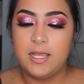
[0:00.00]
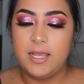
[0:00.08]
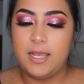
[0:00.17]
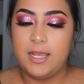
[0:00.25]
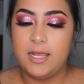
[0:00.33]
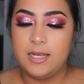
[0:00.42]

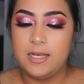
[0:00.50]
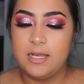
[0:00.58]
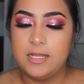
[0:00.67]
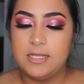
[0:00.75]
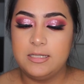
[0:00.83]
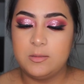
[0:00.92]
And
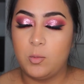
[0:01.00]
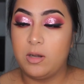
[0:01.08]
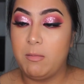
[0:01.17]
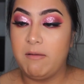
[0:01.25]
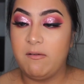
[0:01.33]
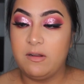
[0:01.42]
it's one
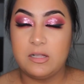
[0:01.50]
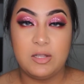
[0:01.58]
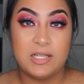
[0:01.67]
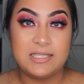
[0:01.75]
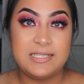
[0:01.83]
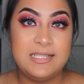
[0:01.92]
of my favorite
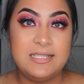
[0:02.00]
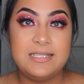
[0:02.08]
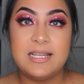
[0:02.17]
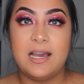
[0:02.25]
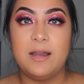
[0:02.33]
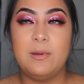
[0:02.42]

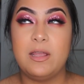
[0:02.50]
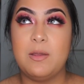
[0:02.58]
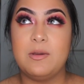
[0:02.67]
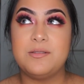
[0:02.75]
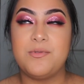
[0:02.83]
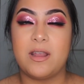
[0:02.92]
glosses.
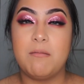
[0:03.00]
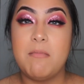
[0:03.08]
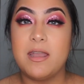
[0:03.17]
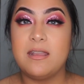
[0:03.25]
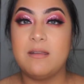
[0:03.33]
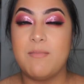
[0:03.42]
It was
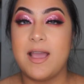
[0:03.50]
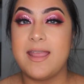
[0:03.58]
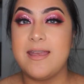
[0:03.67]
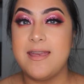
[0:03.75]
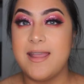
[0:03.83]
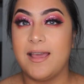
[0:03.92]
recommended
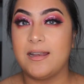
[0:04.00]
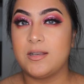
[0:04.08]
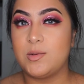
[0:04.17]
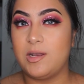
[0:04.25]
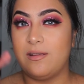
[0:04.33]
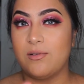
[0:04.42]
by
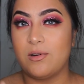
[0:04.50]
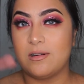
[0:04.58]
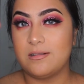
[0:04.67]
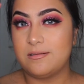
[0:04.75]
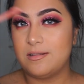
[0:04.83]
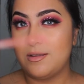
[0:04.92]

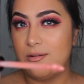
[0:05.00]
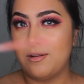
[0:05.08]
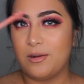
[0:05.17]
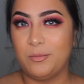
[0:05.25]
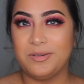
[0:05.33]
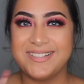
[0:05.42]
Nat24,
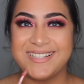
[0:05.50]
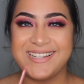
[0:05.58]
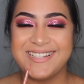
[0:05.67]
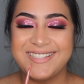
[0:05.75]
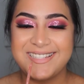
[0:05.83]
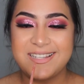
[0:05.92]
Unicorn
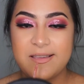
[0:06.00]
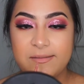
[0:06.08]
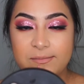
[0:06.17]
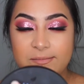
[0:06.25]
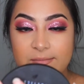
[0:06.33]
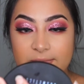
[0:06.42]
Princess,
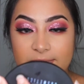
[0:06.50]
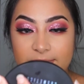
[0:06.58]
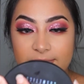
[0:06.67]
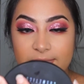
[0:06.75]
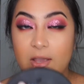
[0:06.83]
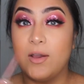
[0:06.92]

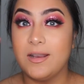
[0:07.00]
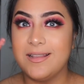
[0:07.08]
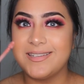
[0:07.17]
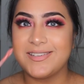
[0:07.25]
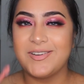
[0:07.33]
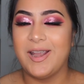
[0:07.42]
on
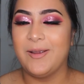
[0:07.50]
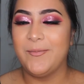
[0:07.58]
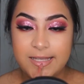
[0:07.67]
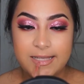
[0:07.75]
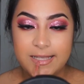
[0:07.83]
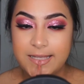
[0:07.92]

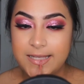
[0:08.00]
Instagram.